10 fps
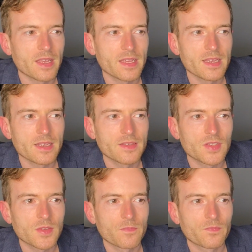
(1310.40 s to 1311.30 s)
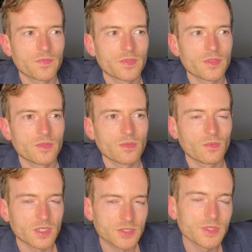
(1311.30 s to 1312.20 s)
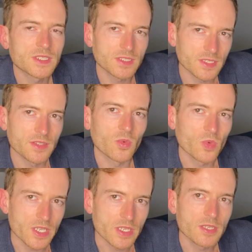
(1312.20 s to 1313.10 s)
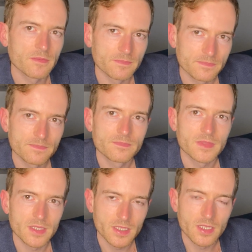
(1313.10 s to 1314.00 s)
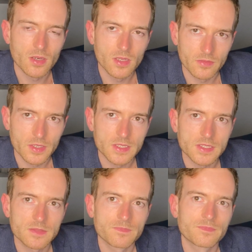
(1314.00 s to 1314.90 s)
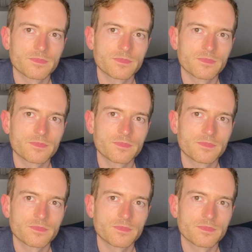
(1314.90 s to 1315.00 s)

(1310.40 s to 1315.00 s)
And once we see the we in all of us,